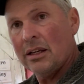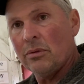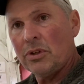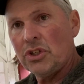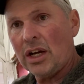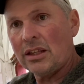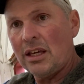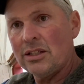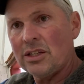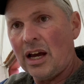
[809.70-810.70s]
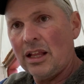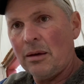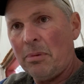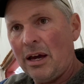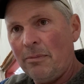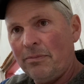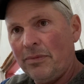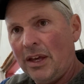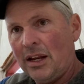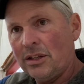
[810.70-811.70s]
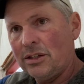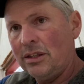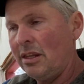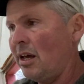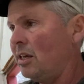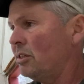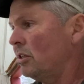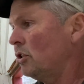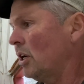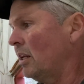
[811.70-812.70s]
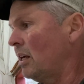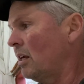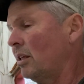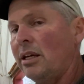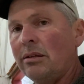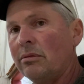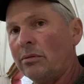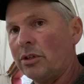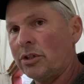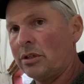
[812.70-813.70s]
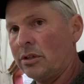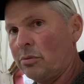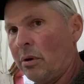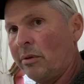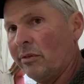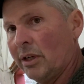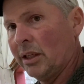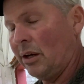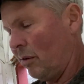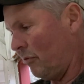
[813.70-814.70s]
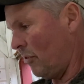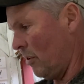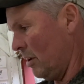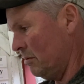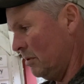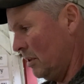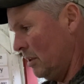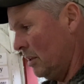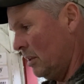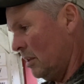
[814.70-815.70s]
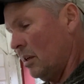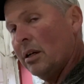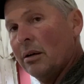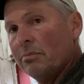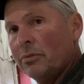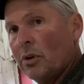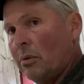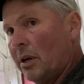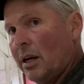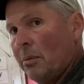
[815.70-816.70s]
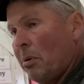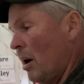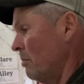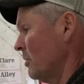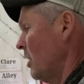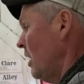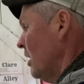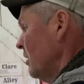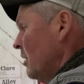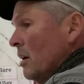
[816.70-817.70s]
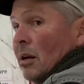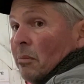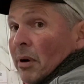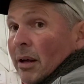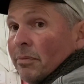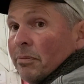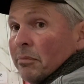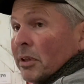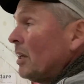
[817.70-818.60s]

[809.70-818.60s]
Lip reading: we check the inside of the pipe. It is nice and shiny clean, which is what we really hope for. Don't want any problems there. But put the